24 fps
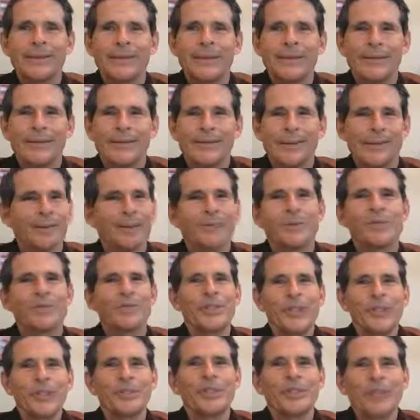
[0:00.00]
Though it was
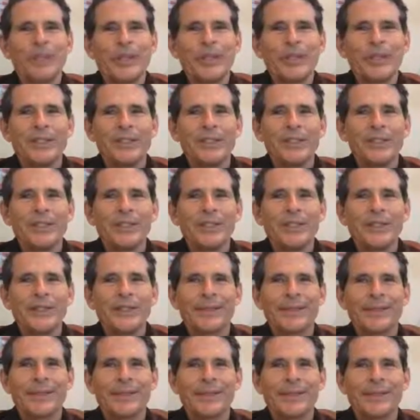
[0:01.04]
never finished,
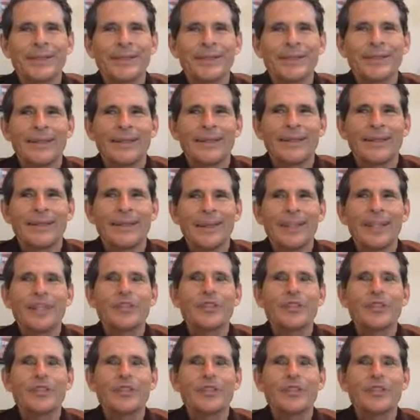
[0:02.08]
it